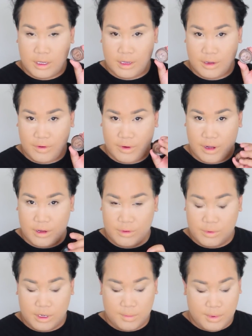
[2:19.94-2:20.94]
And I'm
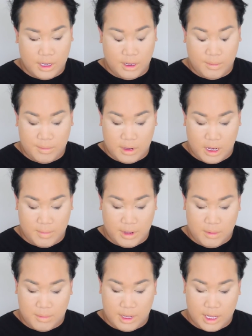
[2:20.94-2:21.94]
going to take
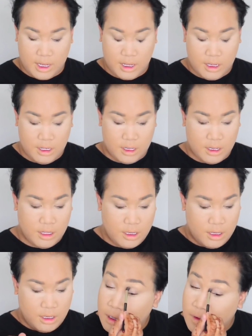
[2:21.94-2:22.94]
Groundwork
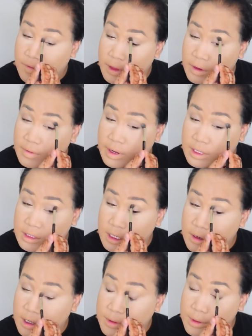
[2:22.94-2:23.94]
and I'm
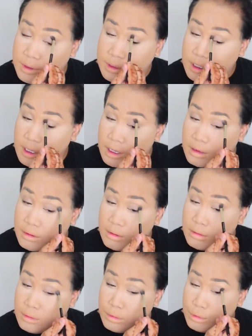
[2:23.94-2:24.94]
going to
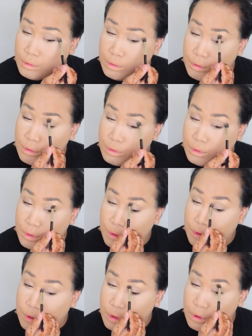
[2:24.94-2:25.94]
blend that into the
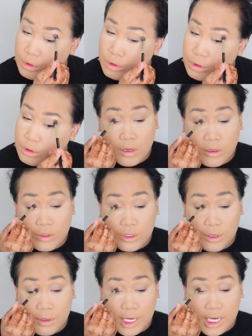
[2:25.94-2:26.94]
concealer
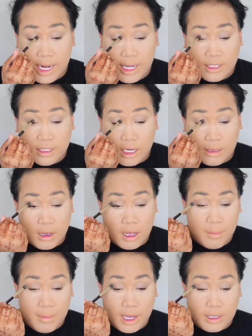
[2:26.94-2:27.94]
or the foundation stick
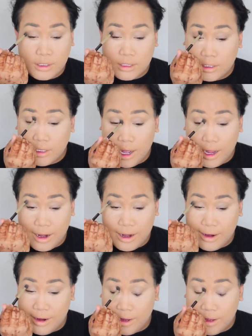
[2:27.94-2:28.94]
onto the lid to
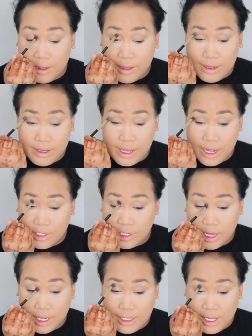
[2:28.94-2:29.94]
prep for
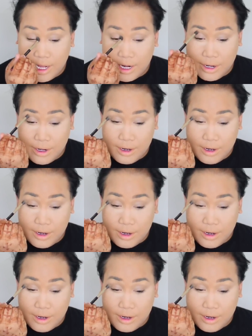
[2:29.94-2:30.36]
eyeshadow.